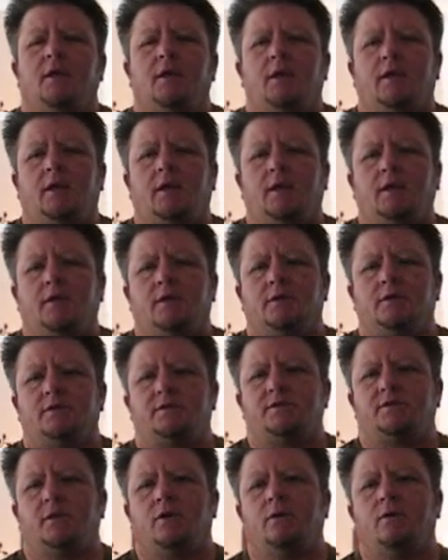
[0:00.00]
and
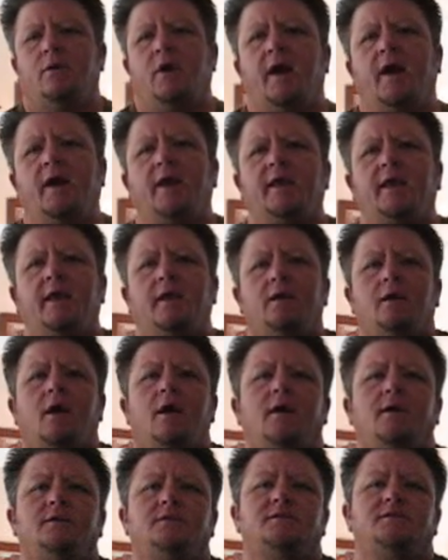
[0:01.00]
so I
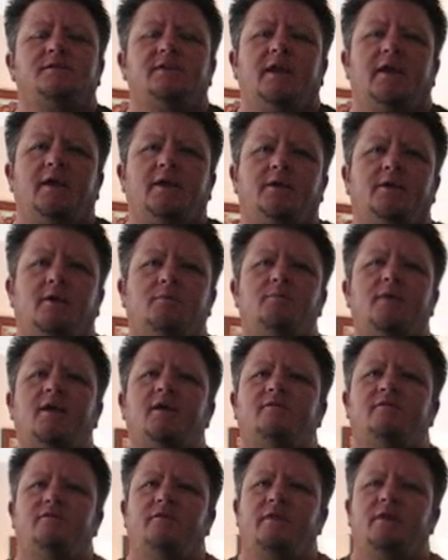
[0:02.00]
cannot stand on
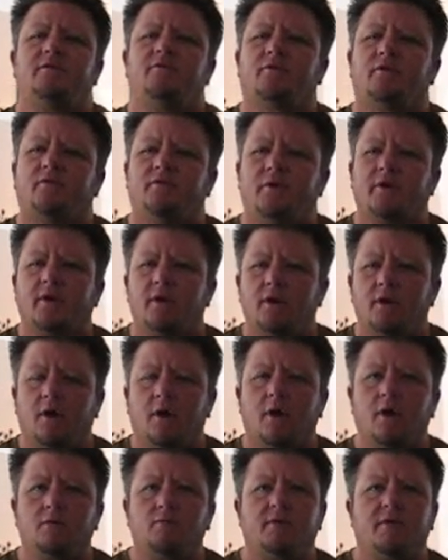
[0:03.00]
my feet for very
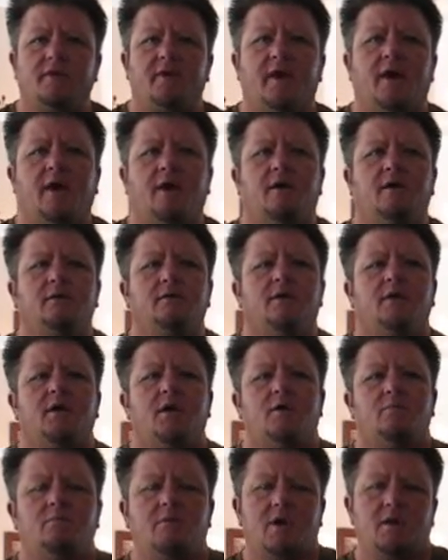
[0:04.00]
long without
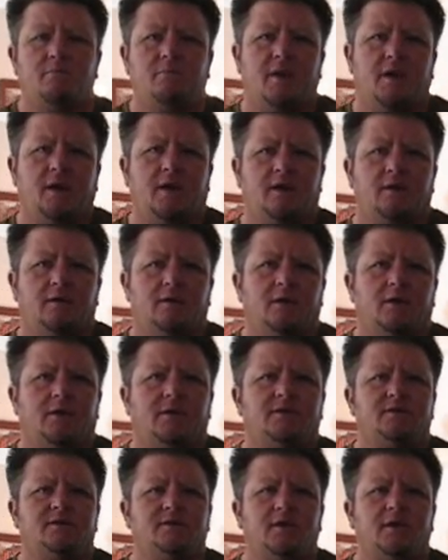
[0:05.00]
my pain
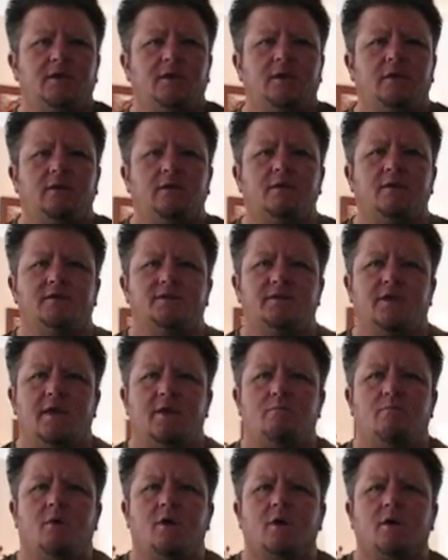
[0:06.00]
exceeding the
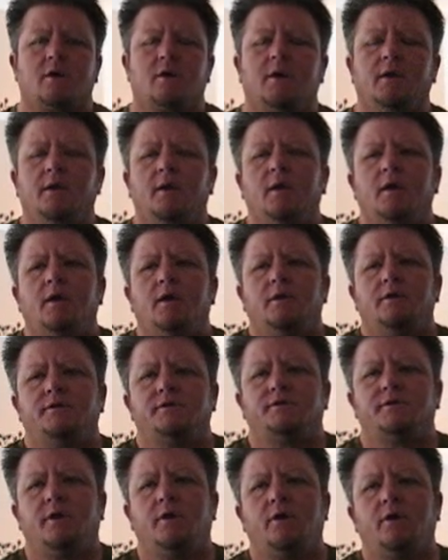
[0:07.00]
10 mark.
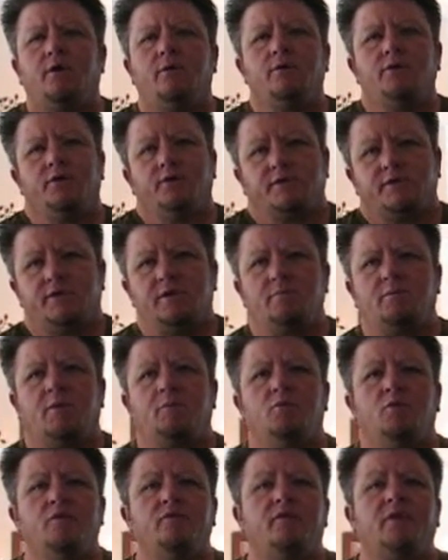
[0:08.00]
So you'll see me
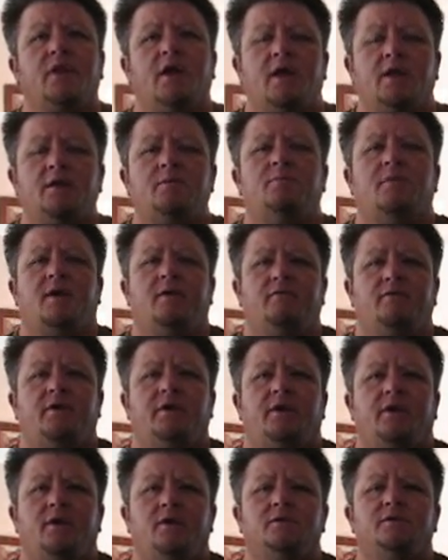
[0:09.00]
move a lot in my
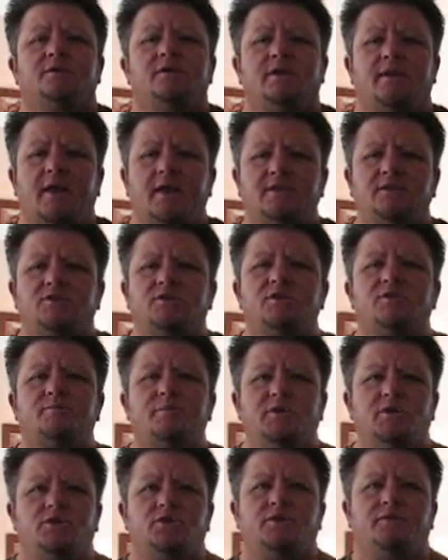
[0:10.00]
videos, and that's just
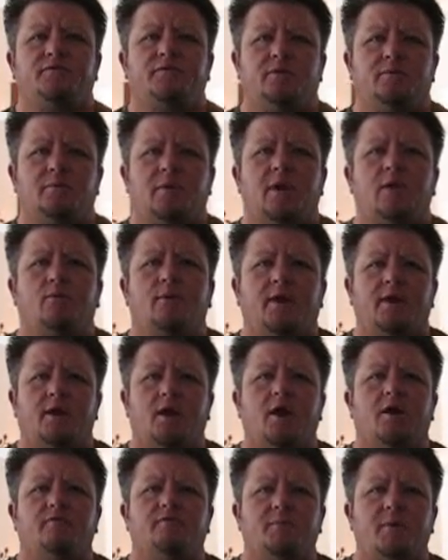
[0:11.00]
me shifting my weight
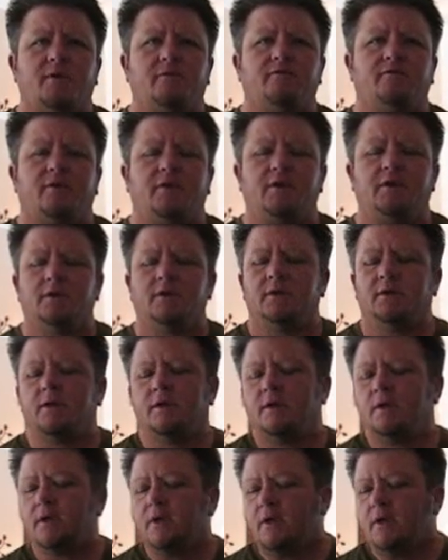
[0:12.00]
off my feet.
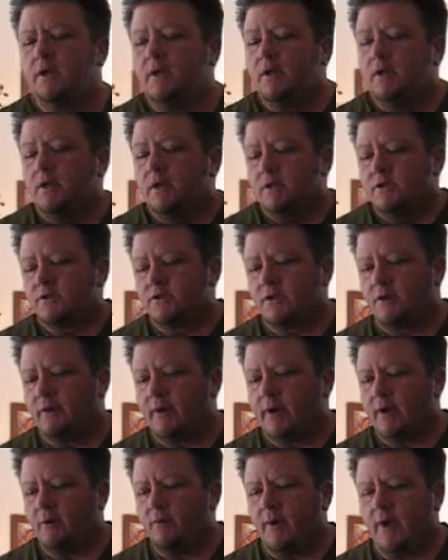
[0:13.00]
So
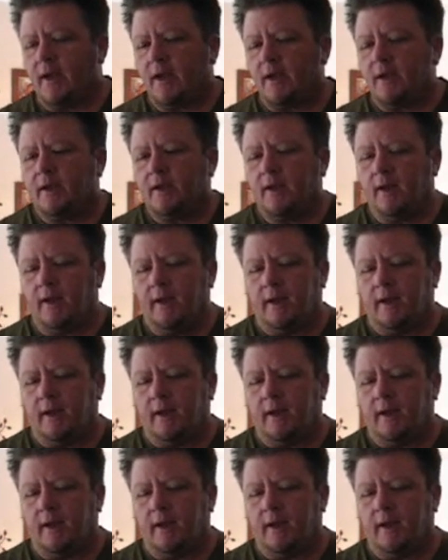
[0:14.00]
anyway,